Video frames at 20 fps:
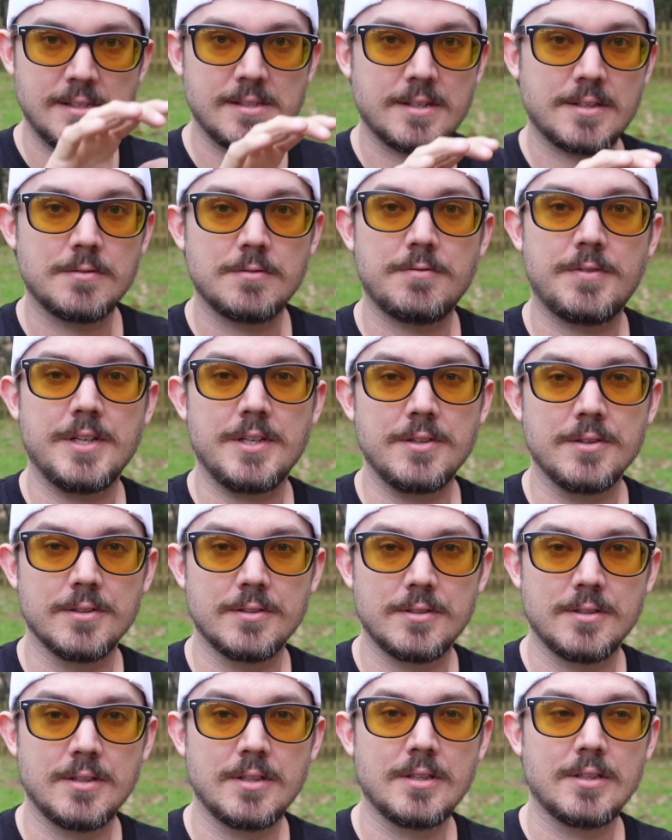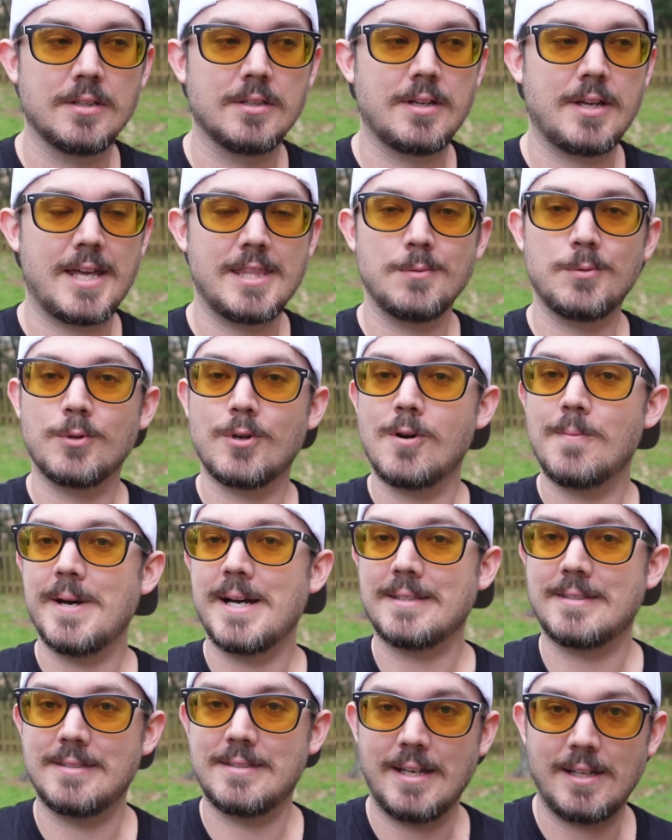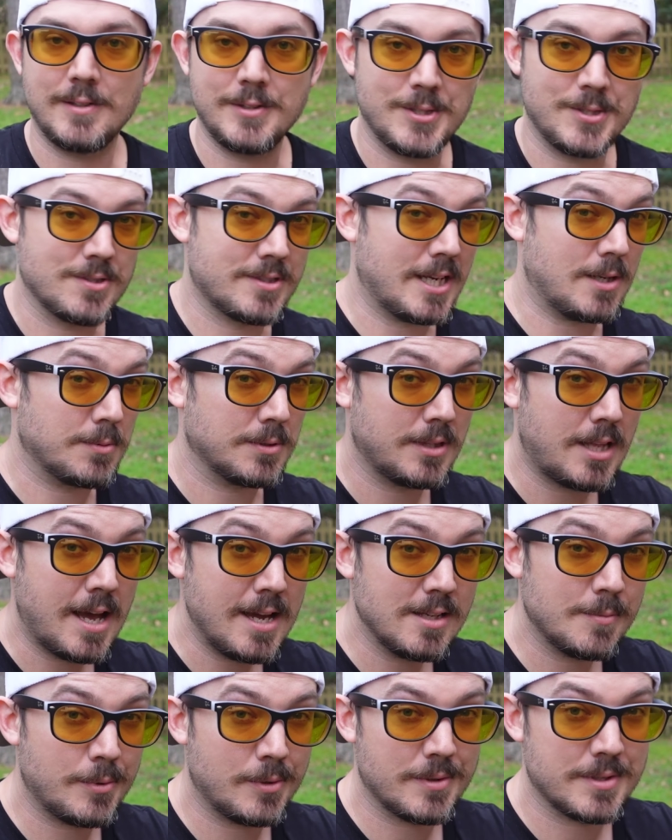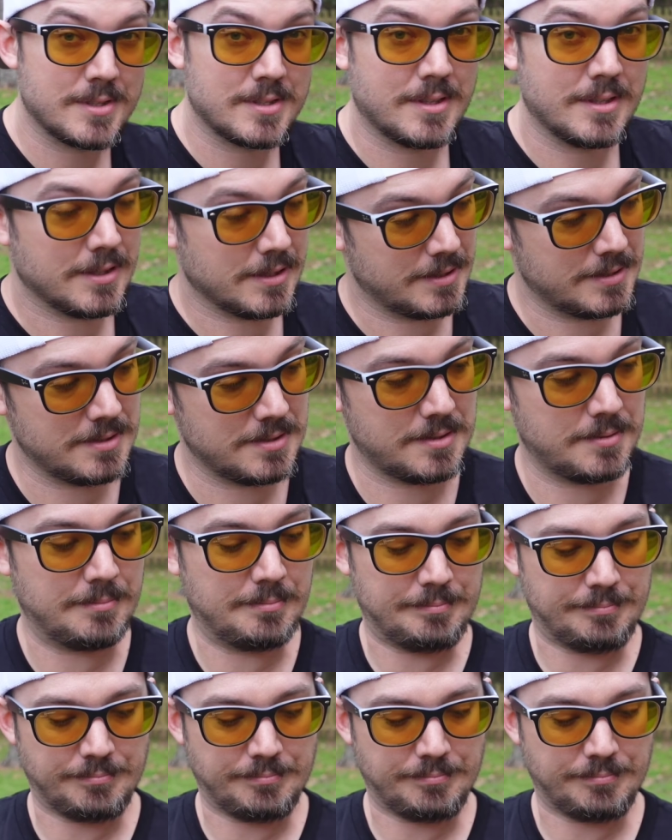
it configured, and then we'll go back to telling you just how reliable this thing is.